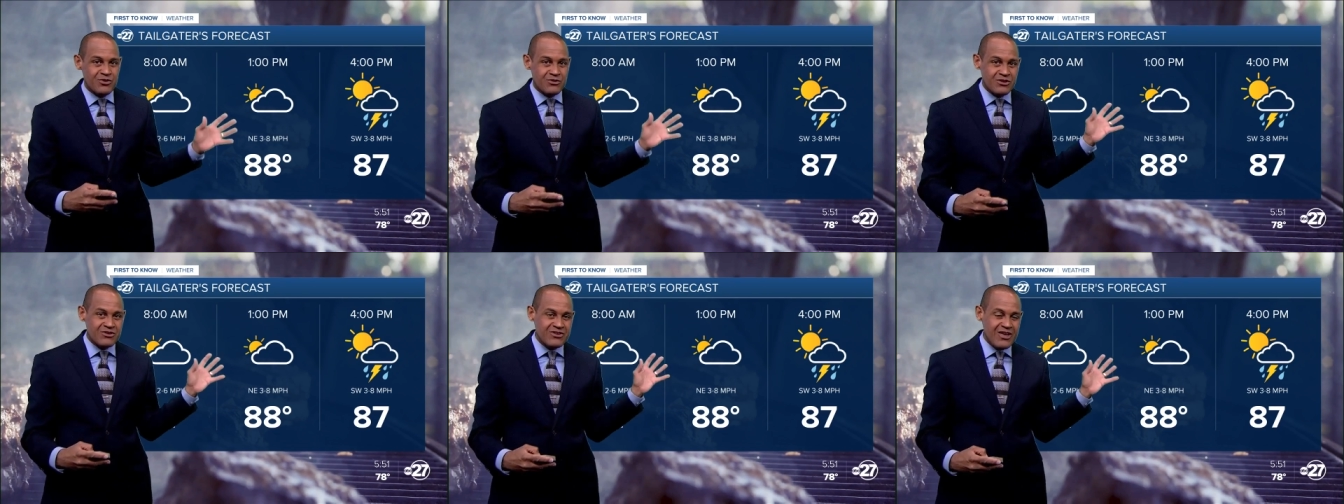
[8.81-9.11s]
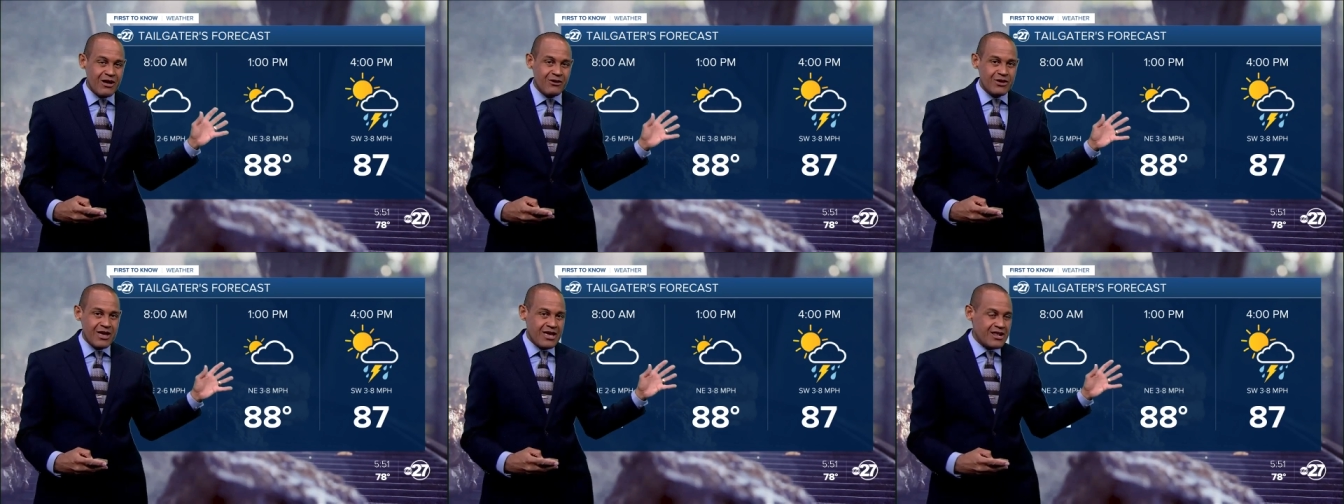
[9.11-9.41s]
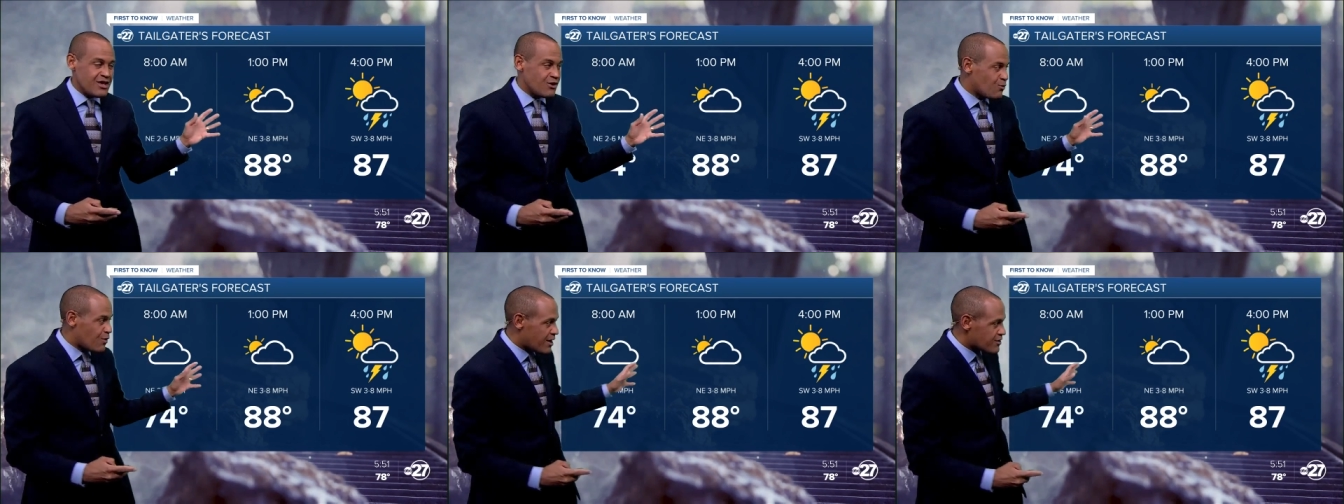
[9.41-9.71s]
So the
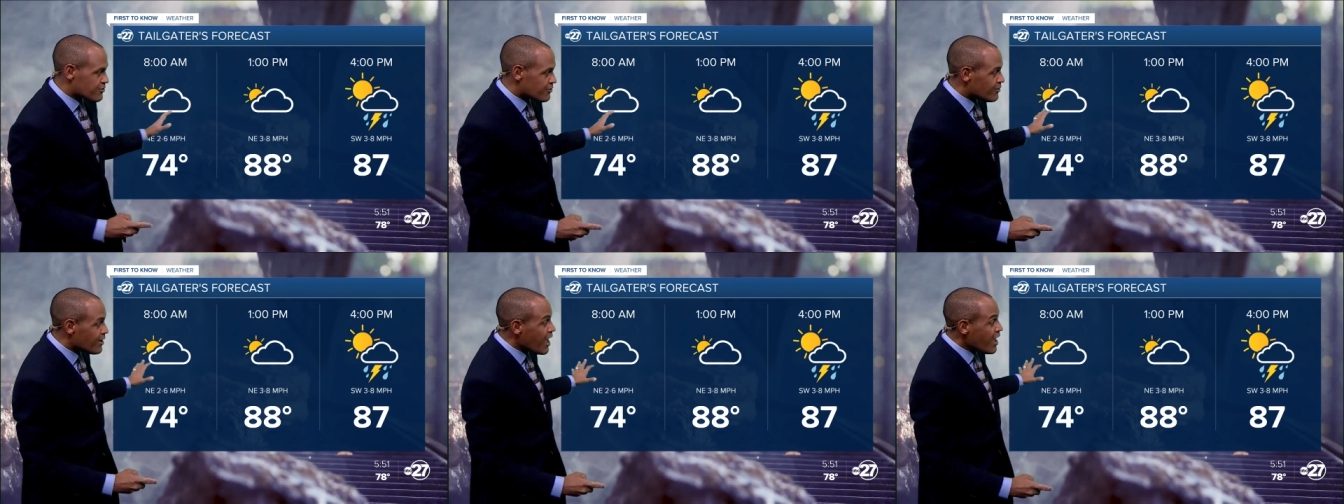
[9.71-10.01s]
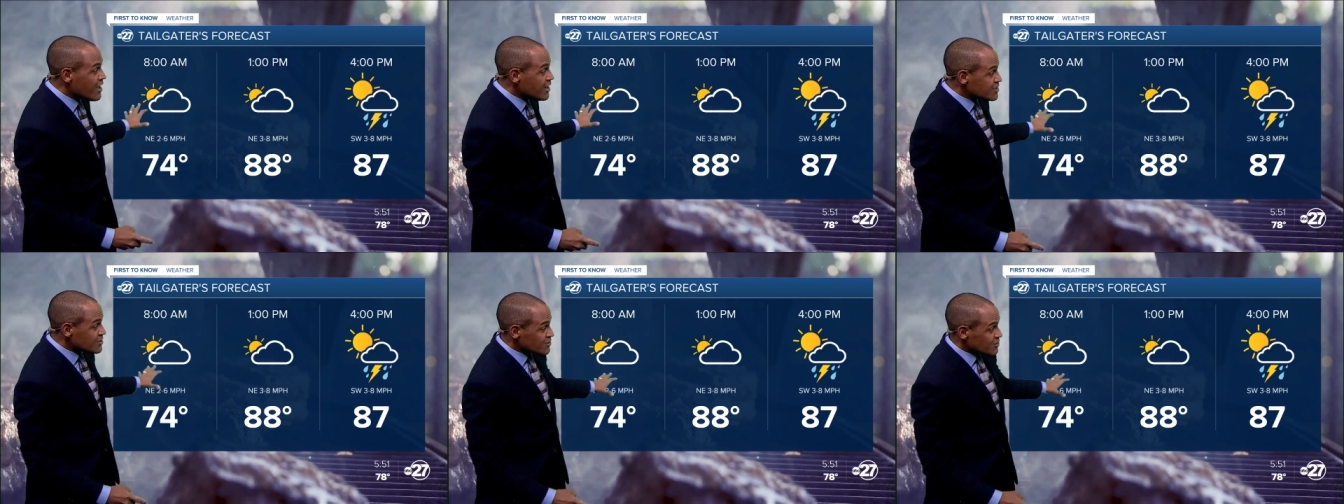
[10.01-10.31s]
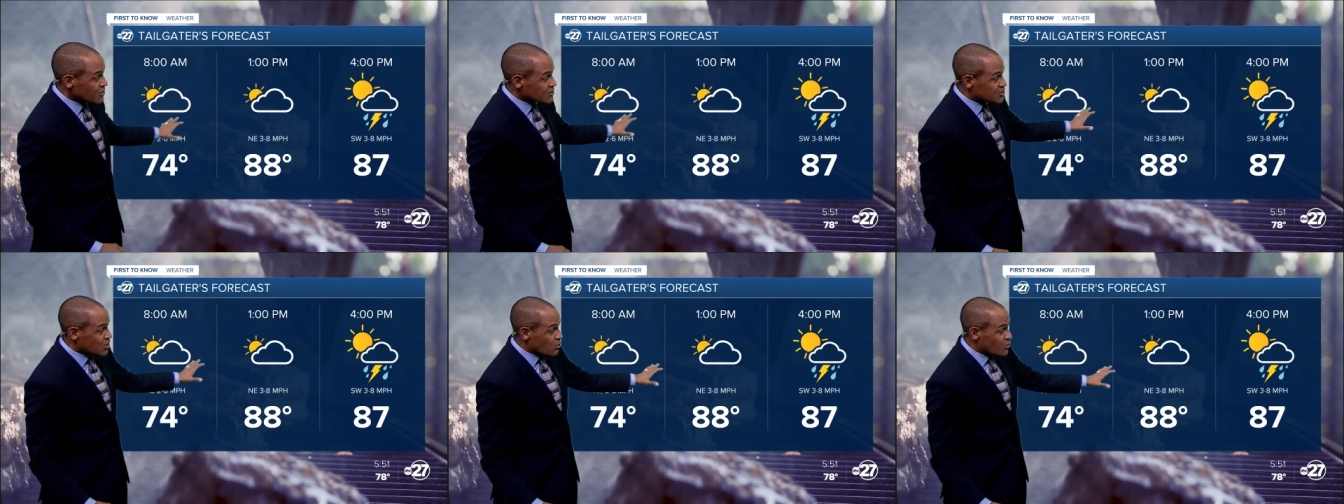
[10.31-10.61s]
tailgating weather
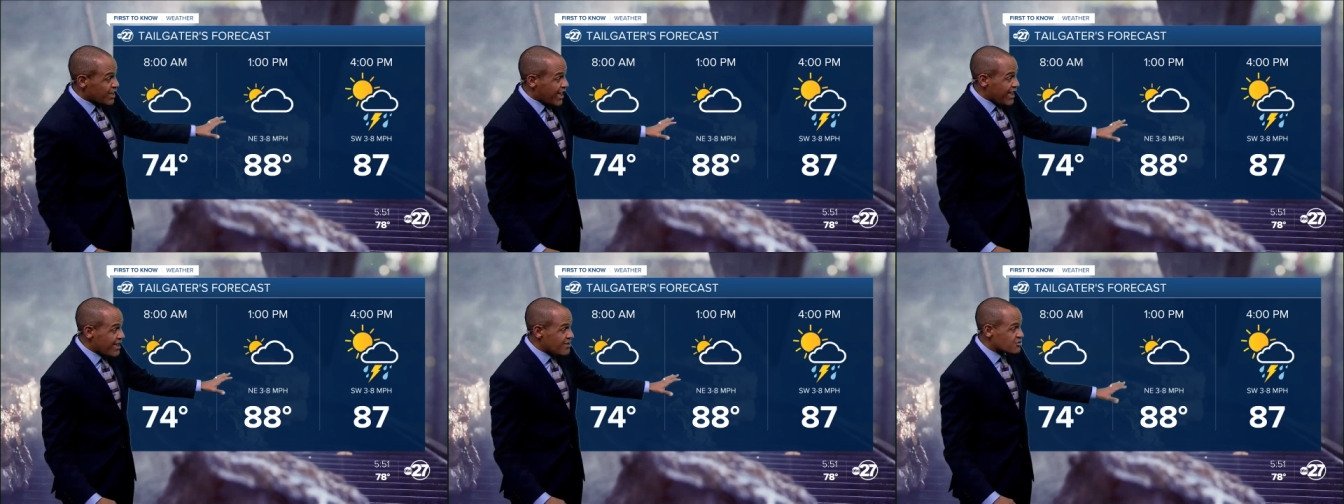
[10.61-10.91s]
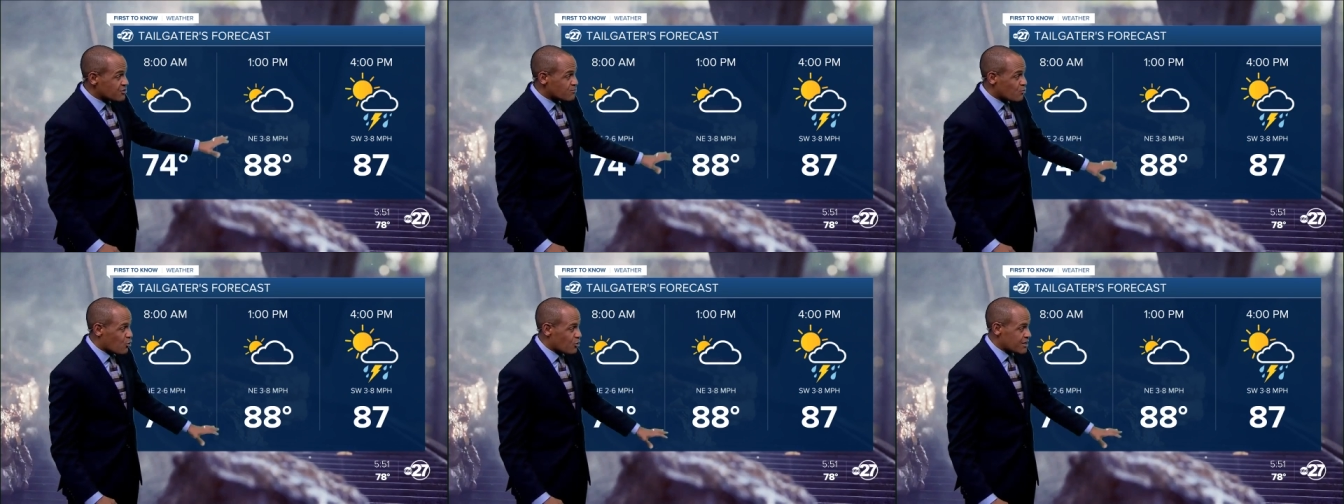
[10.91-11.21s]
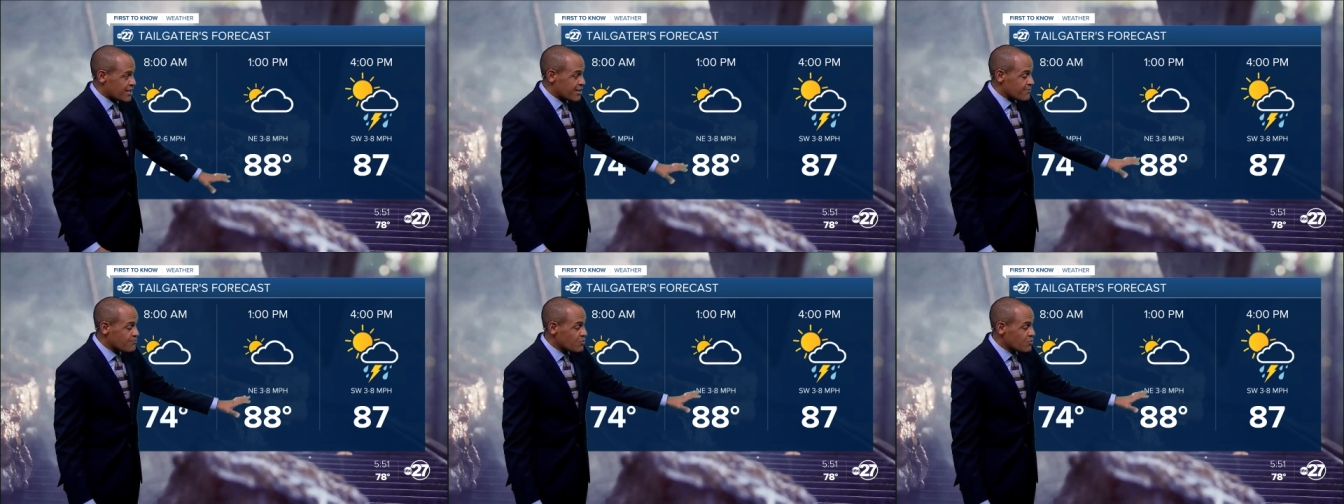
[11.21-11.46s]
looks okay in the morning,